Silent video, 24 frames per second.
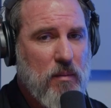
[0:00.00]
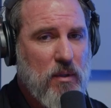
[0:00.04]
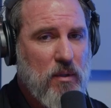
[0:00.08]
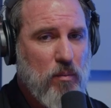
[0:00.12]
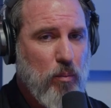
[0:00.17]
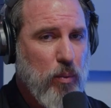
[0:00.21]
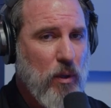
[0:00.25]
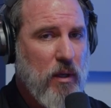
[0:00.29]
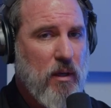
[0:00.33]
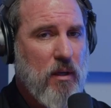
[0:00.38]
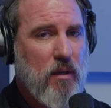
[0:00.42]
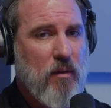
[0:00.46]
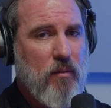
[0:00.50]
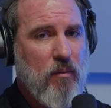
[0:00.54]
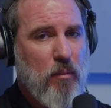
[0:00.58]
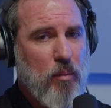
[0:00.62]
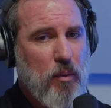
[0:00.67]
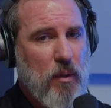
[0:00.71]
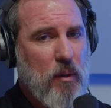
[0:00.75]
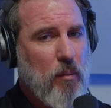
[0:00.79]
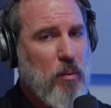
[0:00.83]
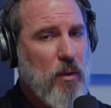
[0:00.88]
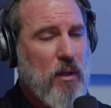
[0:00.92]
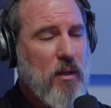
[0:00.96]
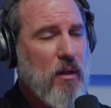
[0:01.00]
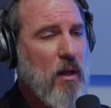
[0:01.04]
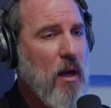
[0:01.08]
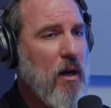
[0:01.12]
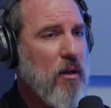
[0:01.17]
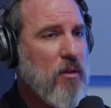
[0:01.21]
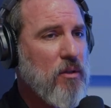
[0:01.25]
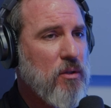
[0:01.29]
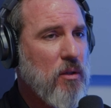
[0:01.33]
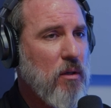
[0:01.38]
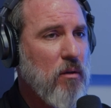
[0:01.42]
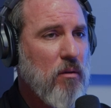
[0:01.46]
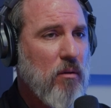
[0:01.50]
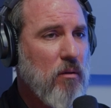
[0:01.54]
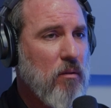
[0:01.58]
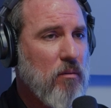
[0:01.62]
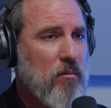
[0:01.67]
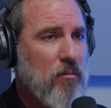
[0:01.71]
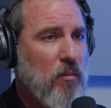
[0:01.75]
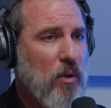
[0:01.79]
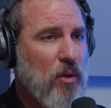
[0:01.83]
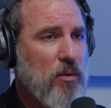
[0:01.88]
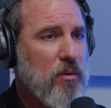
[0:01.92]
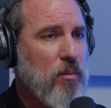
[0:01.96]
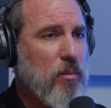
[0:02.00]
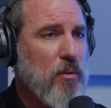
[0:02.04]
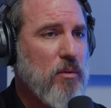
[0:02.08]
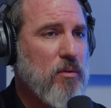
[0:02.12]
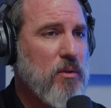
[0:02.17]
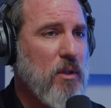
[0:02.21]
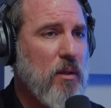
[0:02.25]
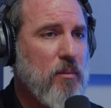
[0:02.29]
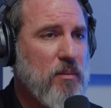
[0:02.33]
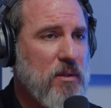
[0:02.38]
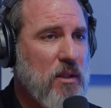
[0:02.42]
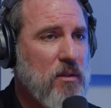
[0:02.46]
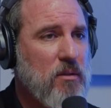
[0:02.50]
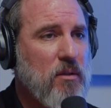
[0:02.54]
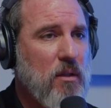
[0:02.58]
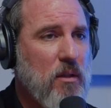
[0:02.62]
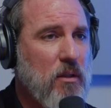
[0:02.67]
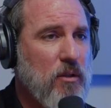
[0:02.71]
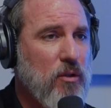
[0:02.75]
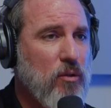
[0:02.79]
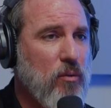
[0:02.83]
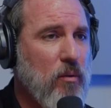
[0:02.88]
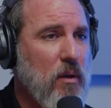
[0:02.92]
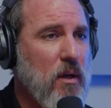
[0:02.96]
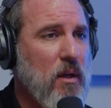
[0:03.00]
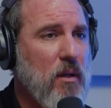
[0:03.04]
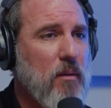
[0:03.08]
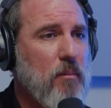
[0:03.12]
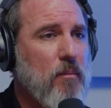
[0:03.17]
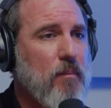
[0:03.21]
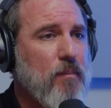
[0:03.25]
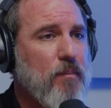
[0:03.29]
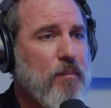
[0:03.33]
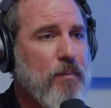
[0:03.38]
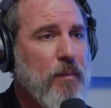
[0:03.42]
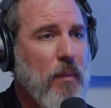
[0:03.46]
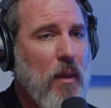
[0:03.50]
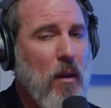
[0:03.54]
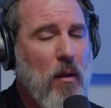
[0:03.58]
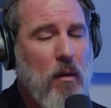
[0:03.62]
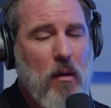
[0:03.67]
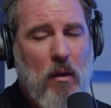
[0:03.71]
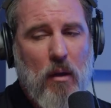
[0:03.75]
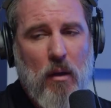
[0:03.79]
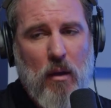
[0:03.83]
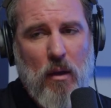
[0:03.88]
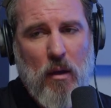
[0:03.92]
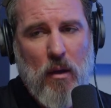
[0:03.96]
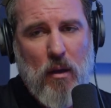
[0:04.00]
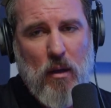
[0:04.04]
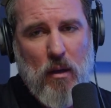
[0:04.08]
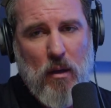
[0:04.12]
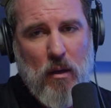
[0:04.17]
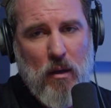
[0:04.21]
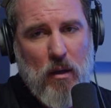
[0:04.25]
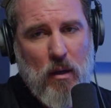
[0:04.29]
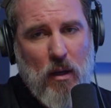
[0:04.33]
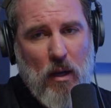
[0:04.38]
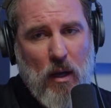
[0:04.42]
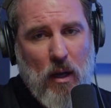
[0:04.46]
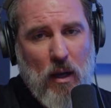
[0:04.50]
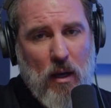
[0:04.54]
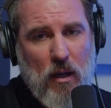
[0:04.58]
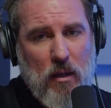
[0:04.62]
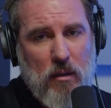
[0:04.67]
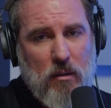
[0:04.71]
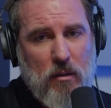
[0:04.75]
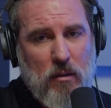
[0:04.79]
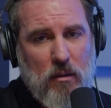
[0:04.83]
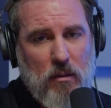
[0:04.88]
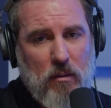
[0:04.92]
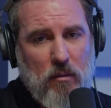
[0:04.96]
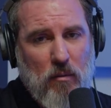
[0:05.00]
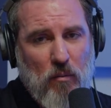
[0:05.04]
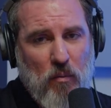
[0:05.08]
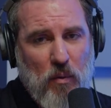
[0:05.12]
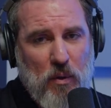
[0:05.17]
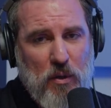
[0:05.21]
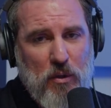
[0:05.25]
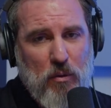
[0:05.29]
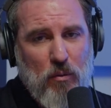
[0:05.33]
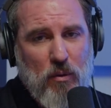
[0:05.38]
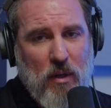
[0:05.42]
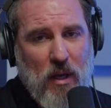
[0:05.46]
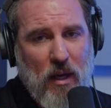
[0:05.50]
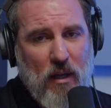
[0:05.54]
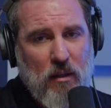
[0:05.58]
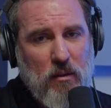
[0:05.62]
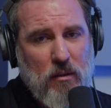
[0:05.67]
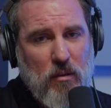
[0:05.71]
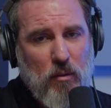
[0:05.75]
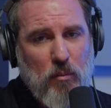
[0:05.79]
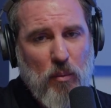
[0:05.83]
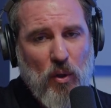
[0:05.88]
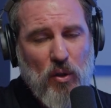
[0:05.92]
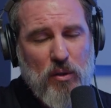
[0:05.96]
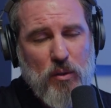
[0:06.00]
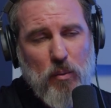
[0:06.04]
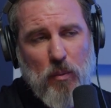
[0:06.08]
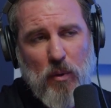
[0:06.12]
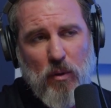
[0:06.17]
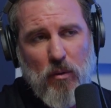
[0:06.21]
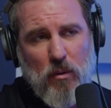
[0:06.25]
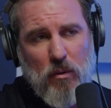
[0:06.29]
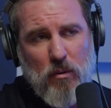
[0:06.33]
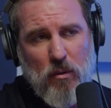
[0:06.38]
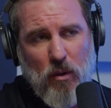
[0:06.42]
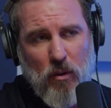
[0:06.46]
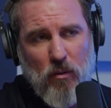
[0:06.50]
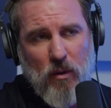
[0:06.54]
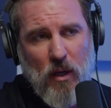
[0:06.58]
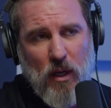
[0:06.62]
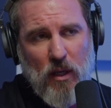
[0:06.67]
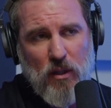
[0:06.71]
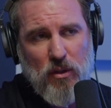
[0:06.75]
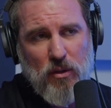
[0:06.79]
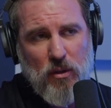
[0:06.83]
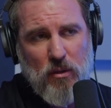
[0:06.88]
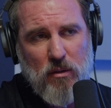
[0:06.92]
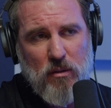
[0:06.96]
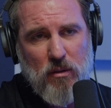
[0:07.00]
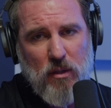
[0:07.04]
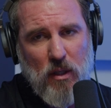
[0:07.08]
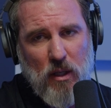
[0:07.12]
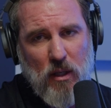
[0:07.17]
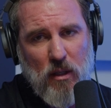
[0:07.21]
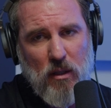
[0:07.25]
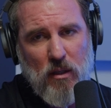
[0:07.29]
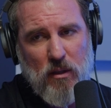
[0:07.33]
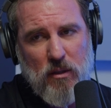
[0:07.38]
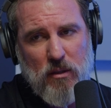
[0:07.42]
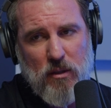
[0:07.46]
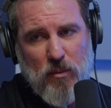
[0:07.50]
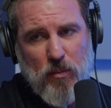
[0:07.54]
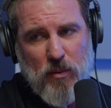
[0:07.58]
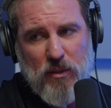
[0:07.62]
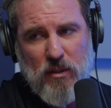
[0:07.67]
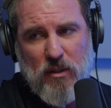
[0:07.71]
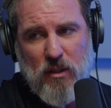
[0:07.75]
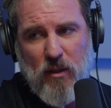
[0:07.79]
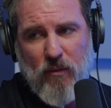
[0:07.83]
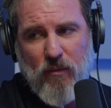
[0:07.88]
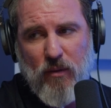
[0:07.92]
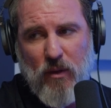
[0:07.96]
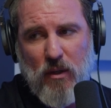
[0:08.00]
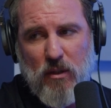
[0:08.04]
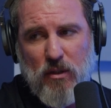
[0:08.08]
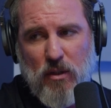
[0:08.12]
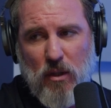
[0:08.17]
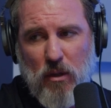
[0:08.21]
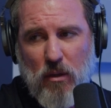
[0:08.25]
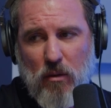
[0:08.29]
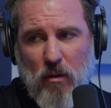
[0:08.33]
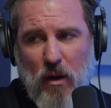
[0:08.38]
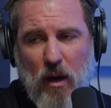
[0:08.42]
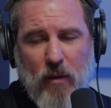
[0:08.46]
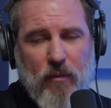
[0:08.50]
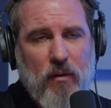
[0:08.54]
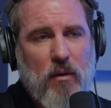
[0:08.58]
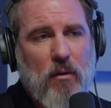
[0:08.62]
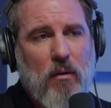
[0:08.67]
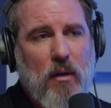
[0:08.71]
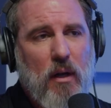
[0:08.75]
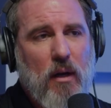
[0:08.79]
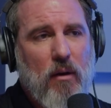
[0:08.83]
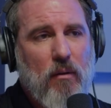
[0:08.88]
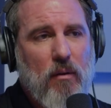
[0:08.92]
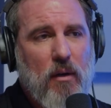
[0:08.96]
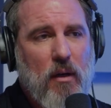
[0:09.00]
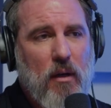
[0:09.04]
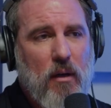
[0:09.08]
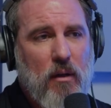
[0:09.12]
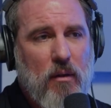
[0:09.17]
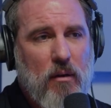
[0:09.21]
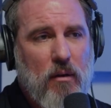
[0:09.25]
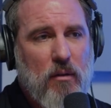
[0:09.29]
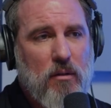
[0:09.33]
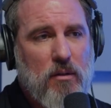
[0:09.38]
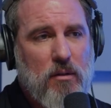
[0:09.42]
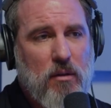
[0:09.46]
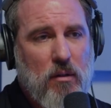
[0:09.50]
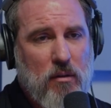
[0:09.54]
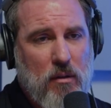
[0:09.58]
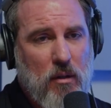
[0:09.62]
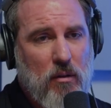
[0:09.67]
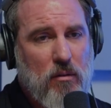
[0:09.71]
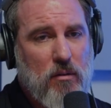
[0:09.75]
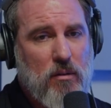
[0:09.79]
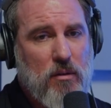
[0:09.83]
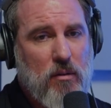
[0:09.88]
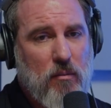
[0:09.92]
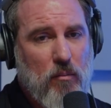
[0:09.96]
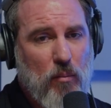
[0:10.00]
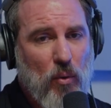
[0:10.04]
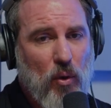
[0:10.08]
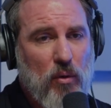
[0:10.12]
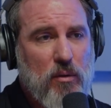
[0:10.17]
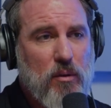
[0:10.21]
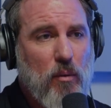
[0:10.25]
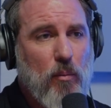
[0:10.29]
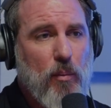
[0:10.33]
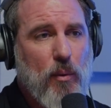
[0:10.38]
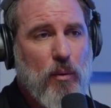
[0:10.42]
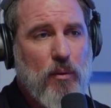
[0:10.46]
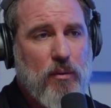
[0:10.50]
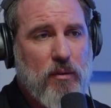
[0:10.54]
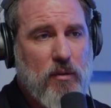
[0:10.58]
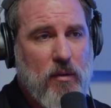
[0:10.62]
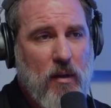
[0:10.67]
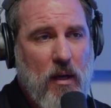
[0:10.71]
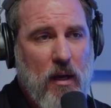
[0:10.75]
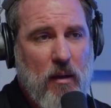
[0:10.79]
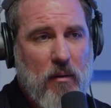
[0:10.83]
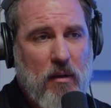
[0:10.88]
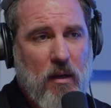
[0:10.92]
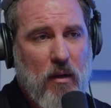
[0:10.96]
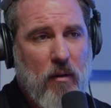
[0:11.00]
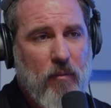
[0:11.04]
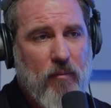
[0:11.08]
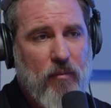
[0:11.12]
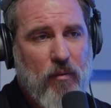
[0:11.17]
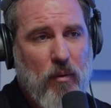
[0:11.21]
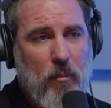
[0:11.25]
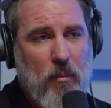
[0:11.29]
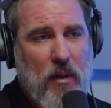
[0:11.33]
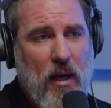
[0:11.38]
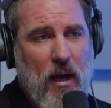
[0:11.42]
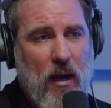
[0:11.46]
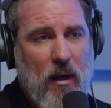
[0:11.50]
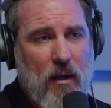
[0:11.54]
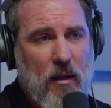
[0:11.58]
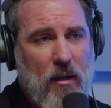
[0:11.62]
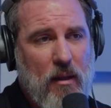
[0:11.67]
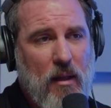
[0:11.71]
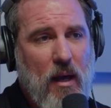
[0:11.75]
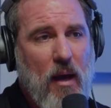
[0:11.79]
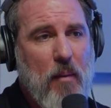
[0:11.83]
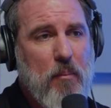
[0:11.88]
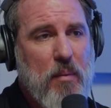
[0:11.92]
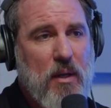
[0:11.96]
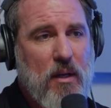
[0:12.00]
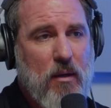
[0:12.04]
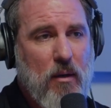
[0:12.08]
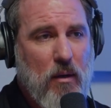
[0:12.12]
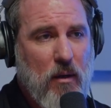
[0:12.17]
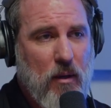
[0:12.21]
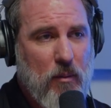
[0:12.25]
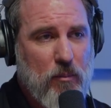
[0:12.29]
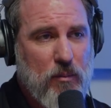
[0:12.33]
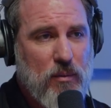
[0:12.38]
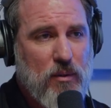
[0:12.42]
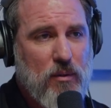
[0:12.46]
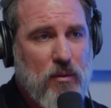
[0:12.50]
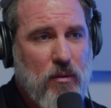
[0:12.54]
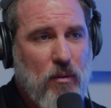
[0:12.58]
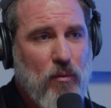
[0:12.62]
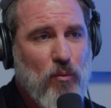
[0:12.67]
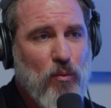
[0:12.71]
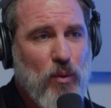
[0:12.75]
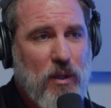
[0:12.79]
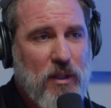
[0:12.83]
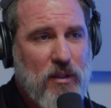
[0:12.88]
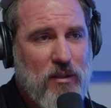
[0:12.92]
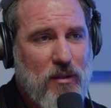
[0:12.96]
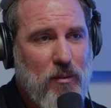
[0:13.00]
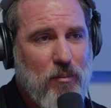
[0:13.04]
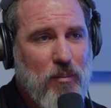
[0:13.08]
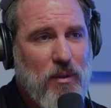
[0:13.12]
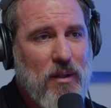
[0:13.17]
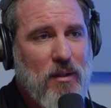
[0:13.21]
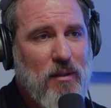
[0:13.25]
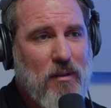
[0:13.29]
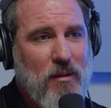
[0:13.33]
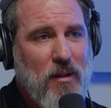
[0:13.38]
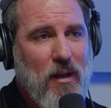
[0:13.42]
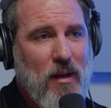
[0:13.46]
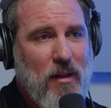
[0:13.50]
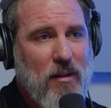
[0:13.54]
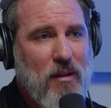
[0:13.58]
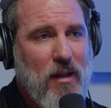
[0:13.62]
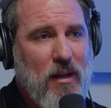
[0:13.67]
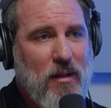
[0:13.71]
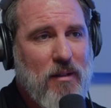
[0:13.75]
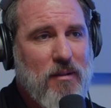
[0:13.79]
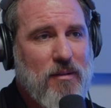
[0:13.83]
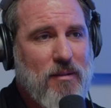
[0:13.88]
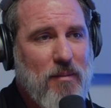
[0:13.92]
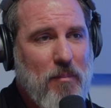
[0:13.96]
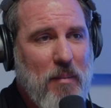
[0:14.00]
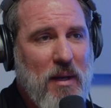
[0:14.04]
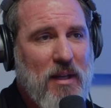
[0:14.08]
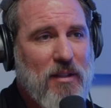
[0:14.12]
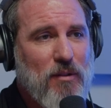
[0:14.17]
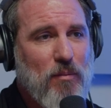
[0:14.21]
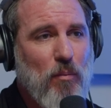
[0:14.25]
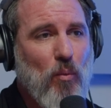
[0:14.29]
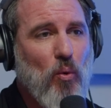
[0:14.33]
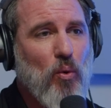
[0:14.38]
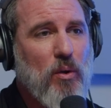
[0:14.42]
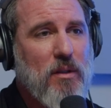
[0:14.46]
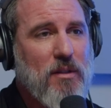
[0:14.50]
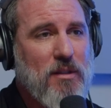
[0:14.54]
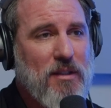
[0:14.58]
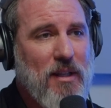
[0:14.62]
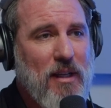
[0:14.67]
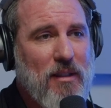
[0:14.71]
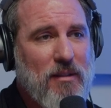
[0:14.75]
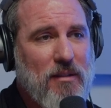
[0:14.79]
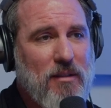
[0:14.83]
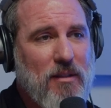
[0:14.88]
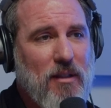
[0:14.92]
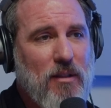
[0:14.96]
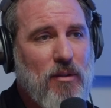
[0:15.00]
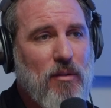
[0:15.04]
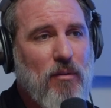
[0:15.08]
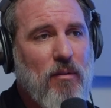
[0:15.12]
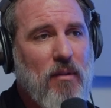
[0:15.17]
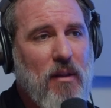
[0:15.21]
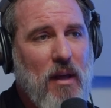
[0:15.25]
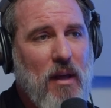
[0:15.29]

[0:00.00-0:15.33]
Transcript: There's plenty of the people in the Iron Circle, multiple gyms is the dream. And when you get to multiple locations in a specific geographical area, there's multiples that come from that, and that becomes the reason that it makes more sense to do